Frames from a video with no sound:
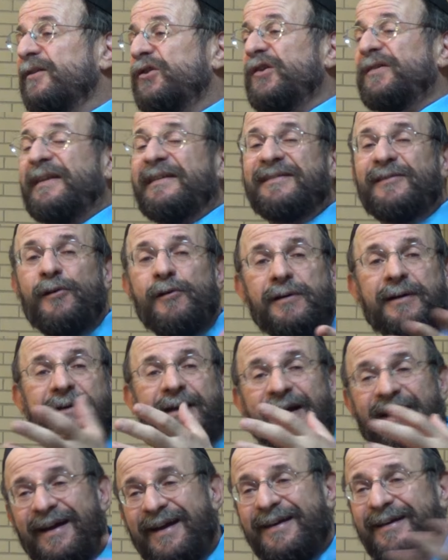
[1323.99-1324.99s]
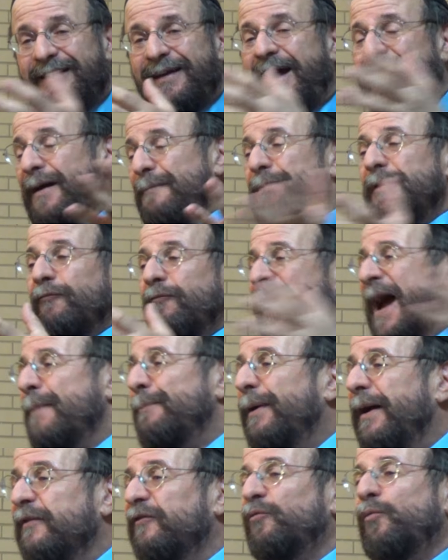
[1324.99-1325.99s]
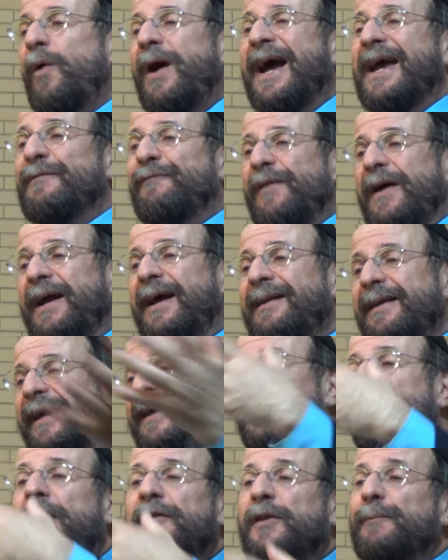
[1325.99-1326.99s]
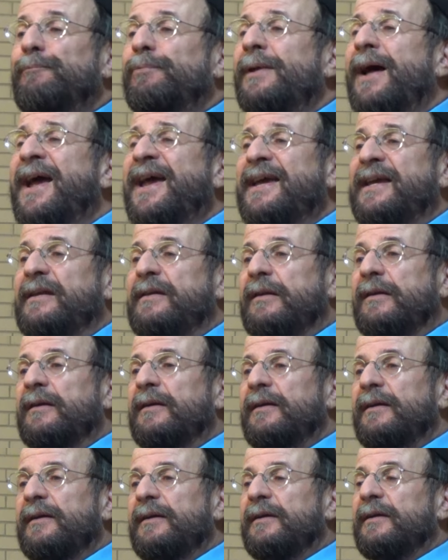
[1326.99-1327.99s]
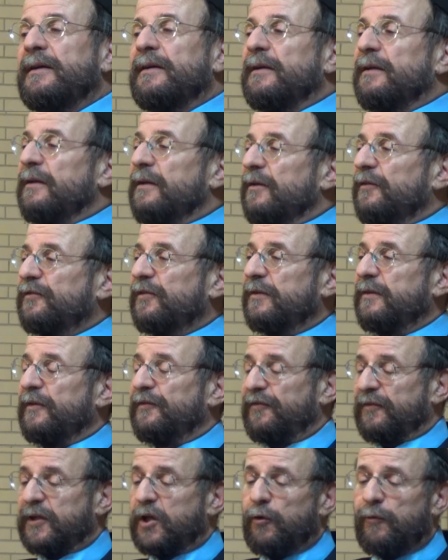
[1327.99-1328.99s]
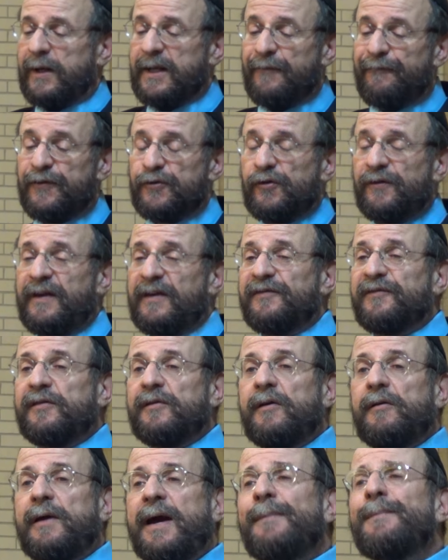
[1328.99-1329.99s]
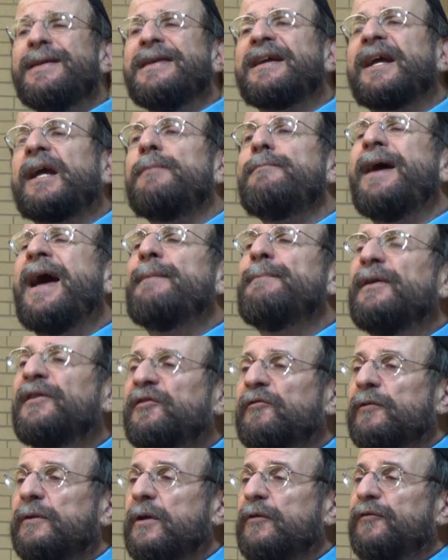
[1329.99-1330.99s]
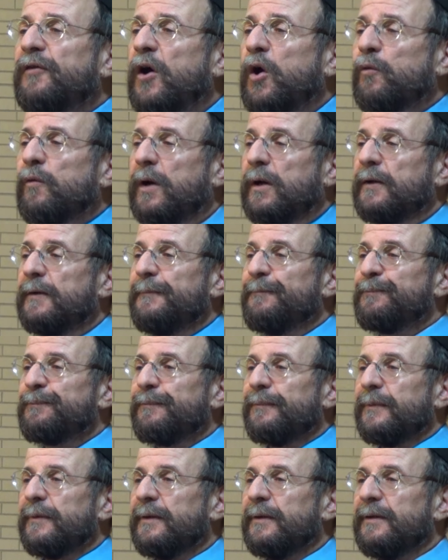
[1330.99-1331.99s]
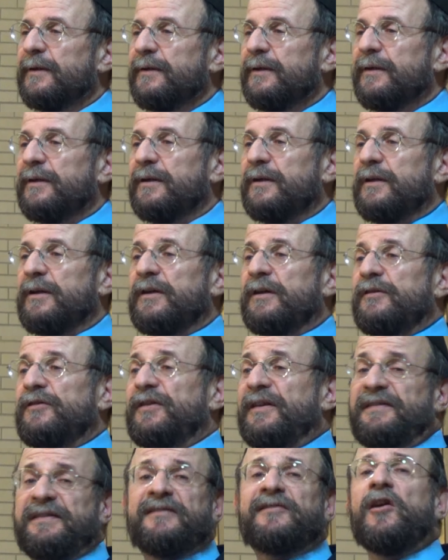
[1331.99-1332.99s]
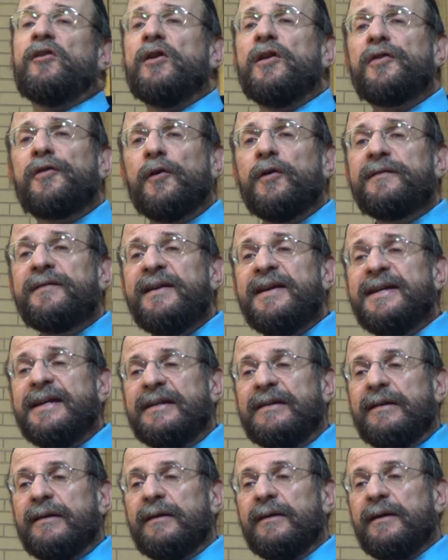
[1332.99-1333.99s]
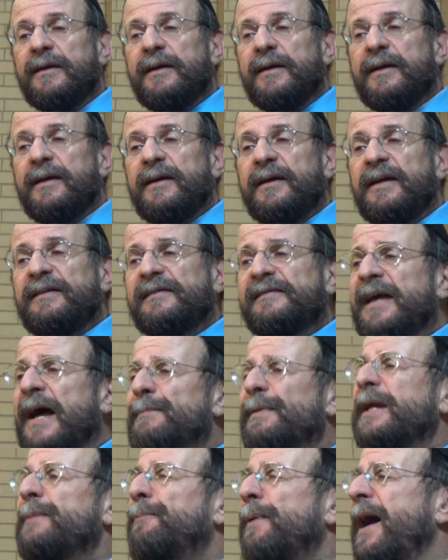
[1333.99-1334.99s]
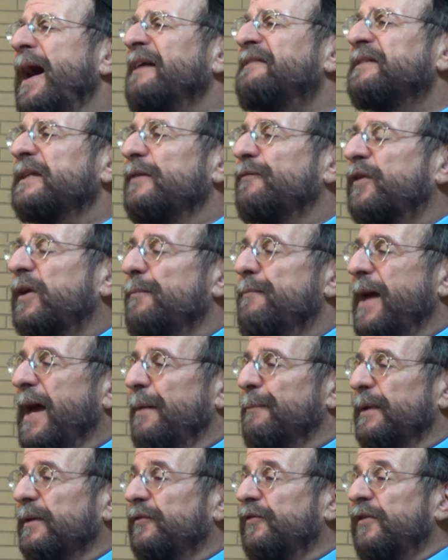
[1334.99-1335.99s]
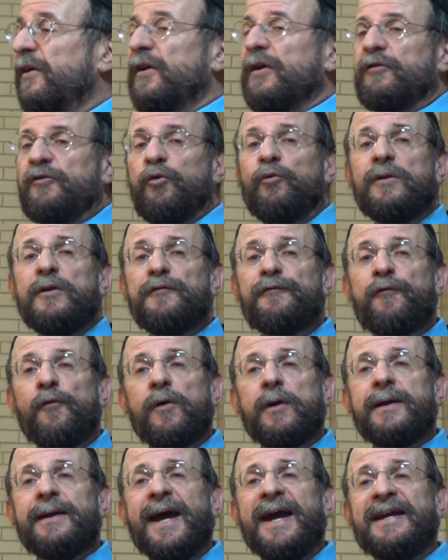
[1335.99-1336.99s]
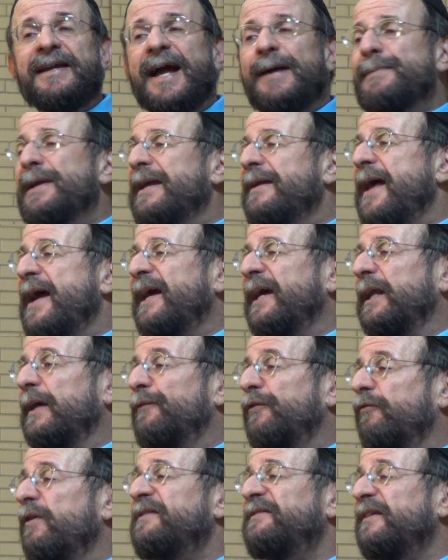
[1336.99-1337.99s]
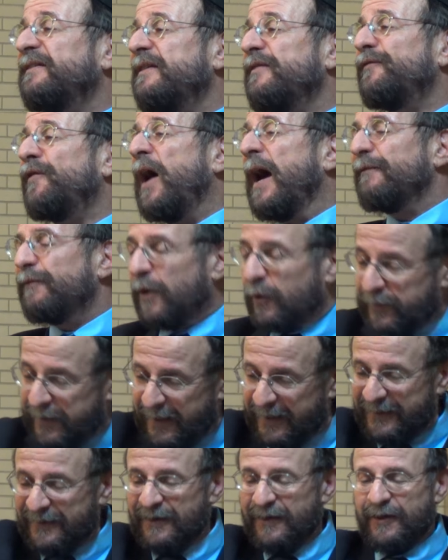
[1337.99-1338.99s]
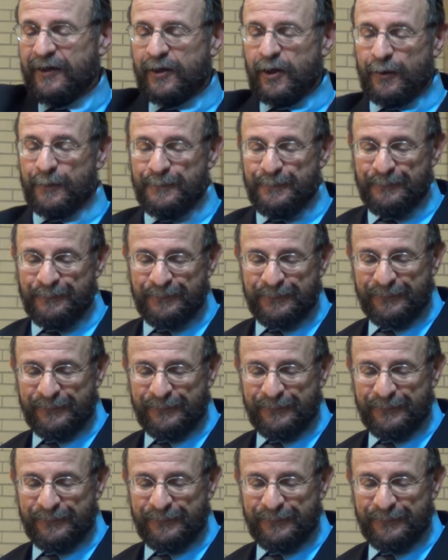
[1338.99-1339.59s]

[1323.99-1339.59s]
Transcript: And she says, Look, I, I'm a rabbi's wife. I got to get on the plane. So the security official says to her, How many commandments are in the Torah? She says, 613. He says, How many positive commandments? 248. How many negative? 365. Okay, go.